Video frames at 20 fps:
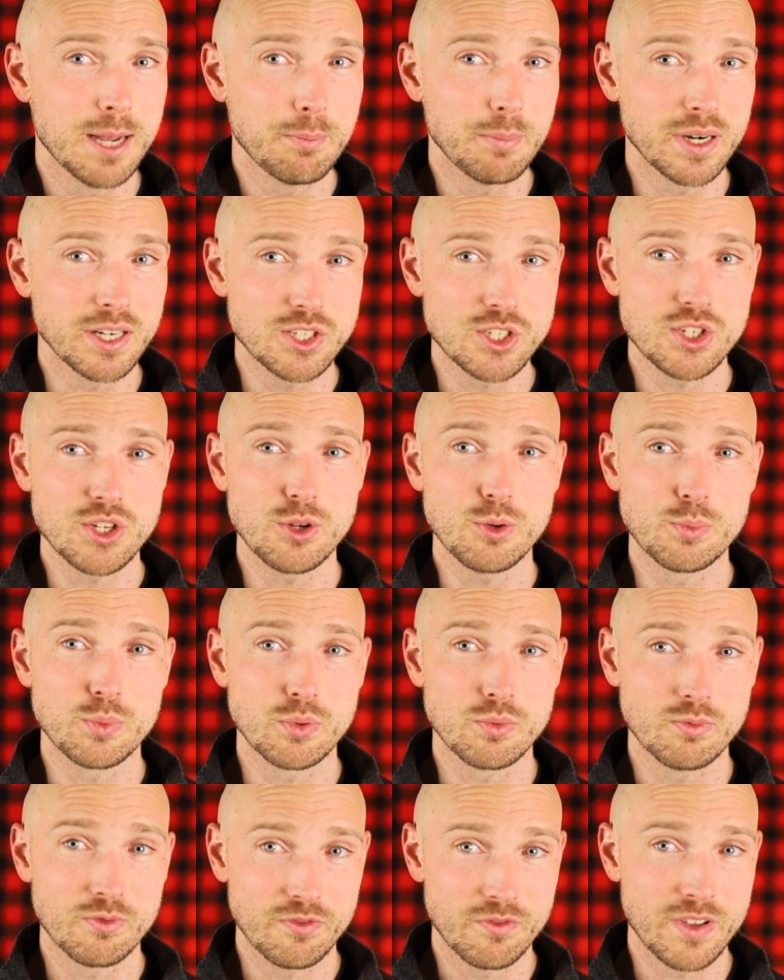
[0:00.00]
but it's still
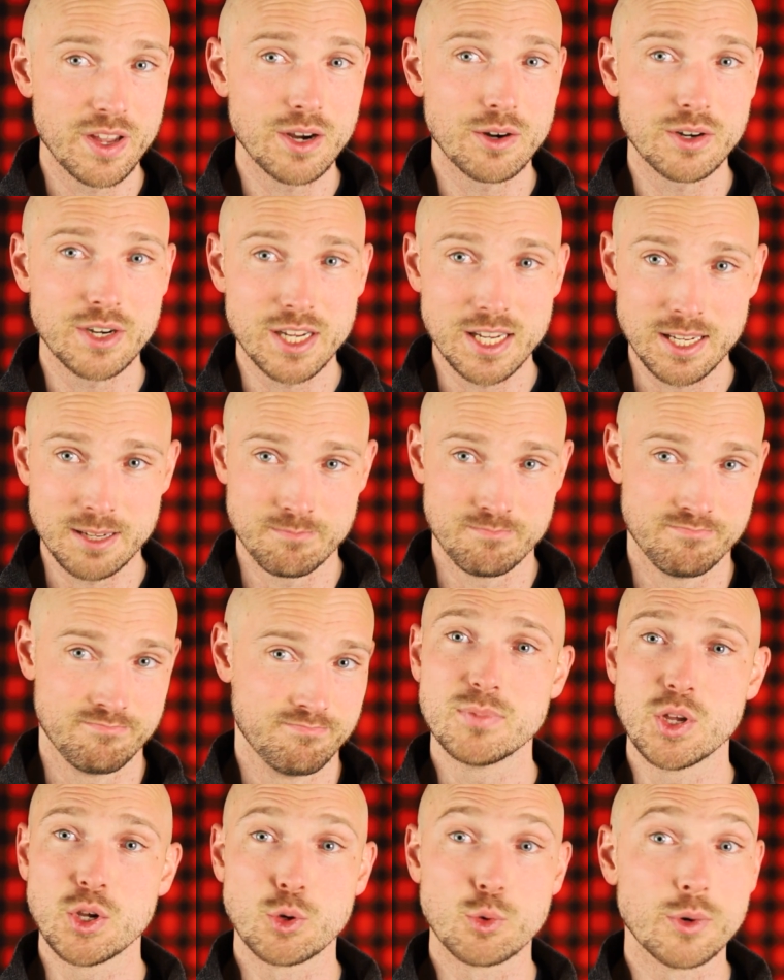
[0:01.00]
very
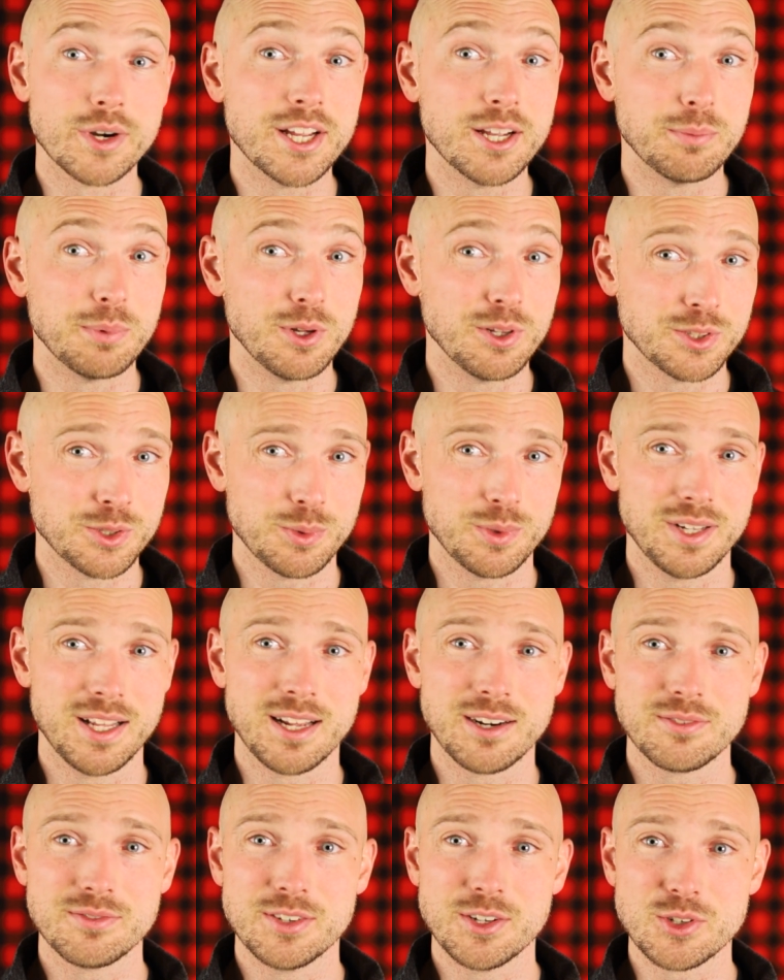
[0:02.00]
agreeable to a
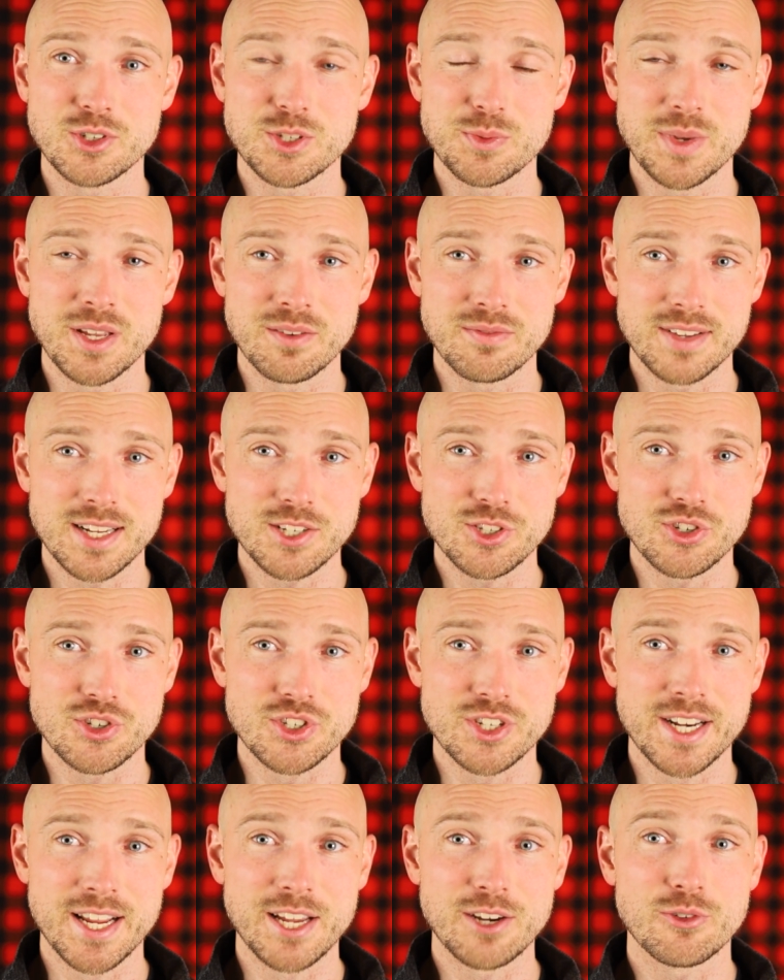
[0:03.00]
lot of folks to be
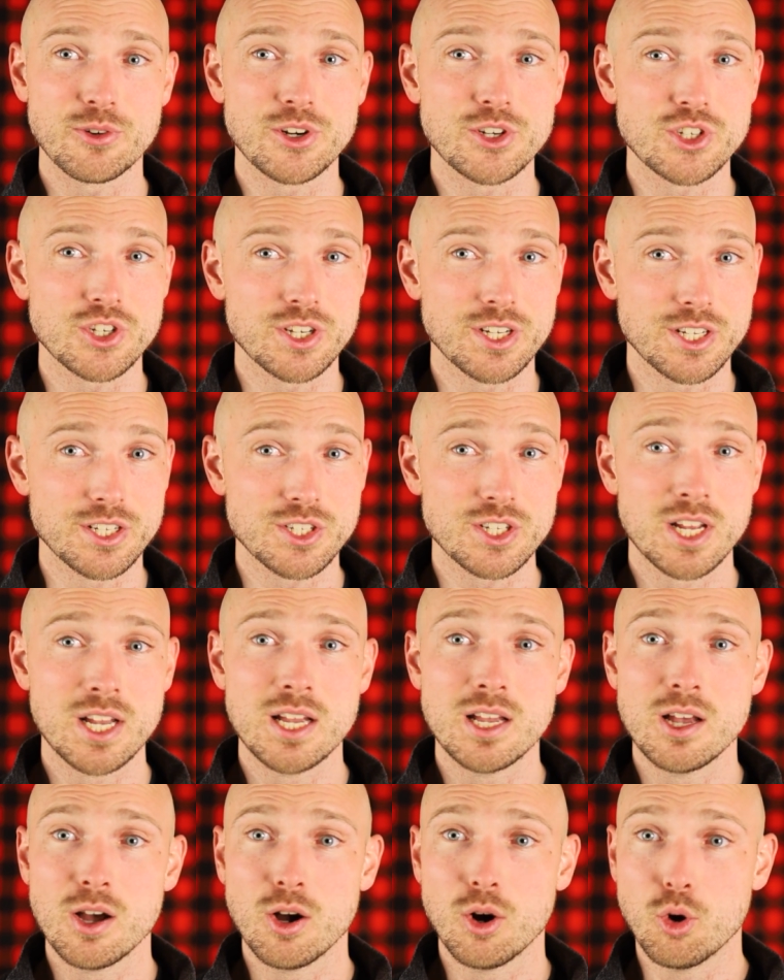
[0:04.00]
investors in Anchorage because
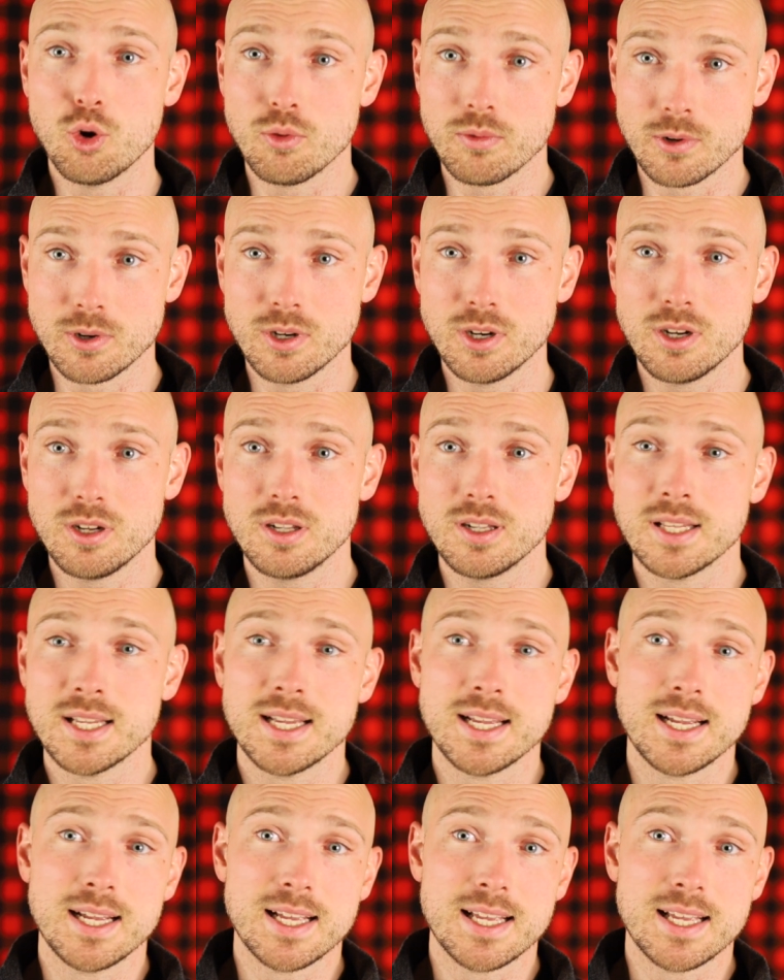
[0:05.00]
overall,